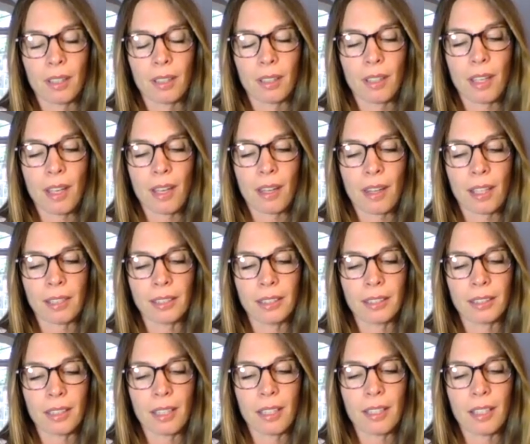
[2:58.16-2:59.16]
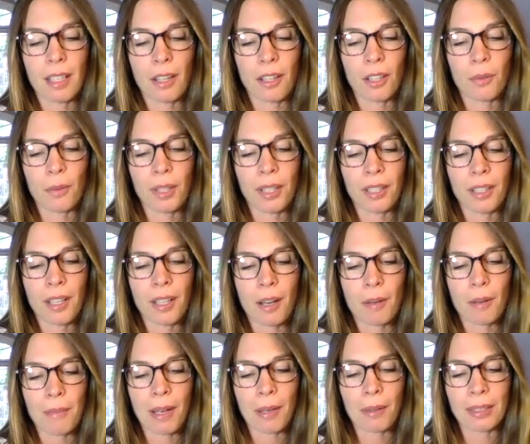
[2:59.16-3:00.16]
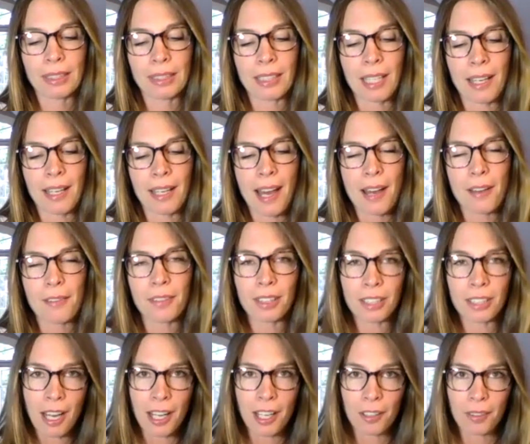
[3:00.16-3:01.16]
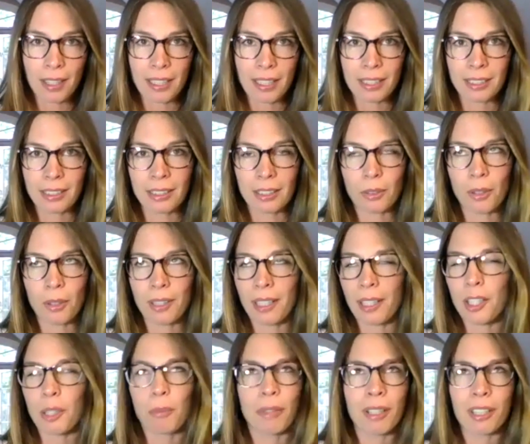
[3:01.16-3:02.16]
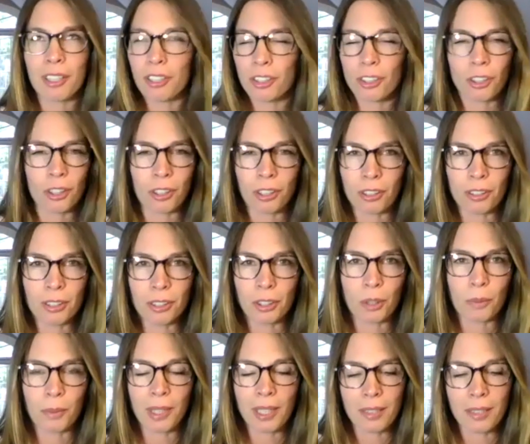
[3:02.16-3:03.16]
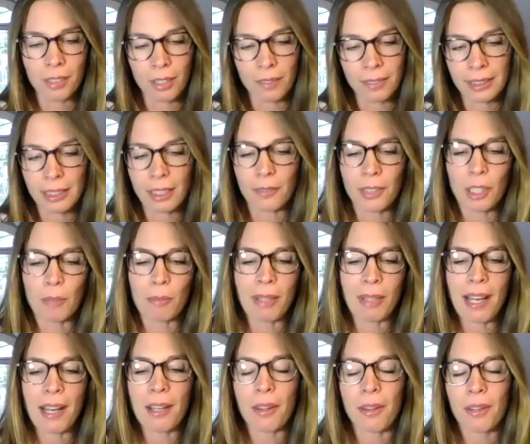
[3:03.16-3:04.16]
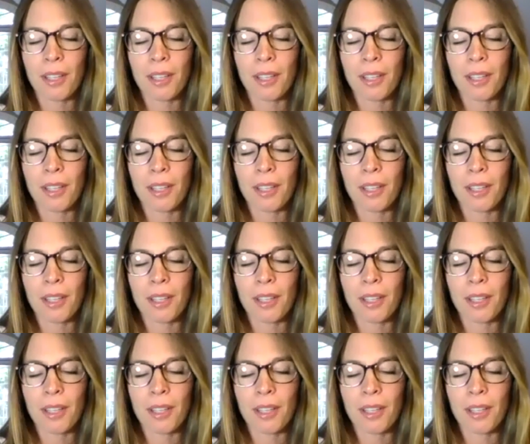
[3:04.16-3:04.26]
Yeah, that's another one. I have the diaries or the unabridged journals or whatever of Sylvia Plath,